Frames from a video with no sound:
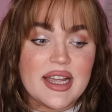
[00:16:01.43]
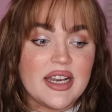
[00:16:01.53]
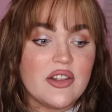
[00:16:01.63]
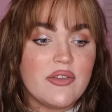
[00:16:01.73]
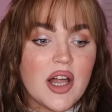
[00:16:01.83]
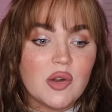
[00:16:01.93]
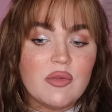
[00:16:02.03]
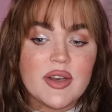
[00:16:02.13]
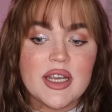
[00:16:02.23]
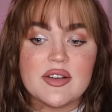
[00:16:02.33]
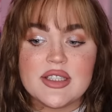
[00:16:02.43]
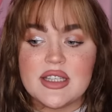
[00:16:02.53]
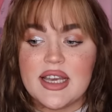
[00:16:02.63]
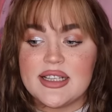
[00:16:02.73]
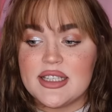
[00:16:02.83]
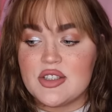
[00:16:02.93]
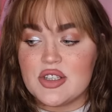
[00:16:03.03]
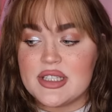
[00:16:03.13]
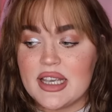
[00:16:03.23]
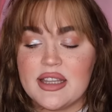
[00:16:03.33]
And in the follow-up videos to this, it's
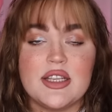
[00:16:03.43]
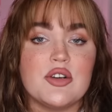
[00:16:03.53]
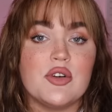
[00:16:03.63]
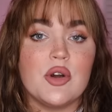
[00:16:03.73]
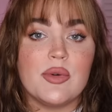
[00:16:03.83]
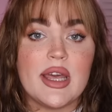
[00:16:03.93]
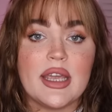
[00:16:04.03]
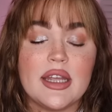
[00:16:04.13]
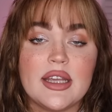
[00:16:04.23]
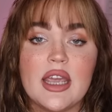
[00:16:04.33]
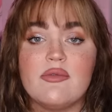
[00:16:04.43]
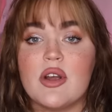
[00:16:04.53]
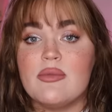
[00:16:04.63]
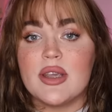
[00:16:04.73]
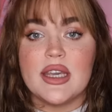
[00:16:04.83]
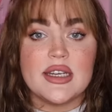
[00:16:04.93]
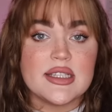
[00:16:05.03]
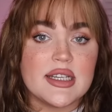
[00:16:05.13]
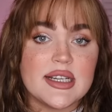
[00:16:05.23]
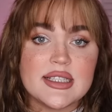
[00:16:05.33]
just like they don't know where that kid came from, the kid
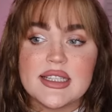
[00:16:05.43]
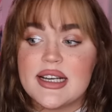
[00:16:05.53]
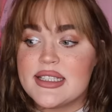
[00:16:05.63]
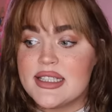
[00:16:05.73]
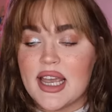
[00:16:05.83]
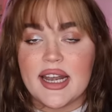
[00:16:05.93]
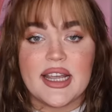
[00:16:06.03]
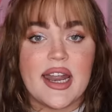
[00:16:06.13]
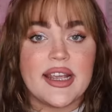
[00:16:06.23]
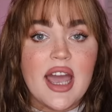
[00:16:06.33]
doesn't exist, yada, yada,